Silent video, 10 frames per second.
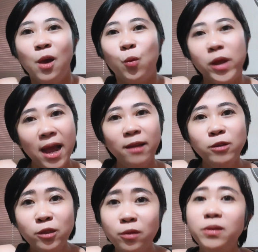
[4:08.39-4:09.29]
what I
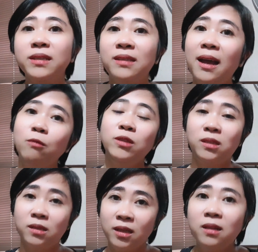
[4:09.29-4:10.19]
would do is I would
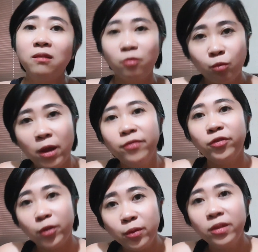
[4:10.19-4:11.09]
still run
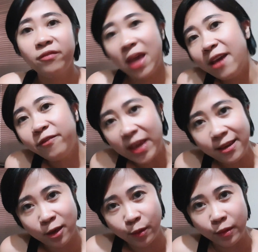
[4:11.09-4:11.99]
through the
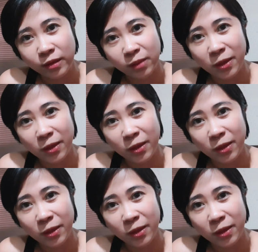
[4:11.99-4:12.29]
FAQs,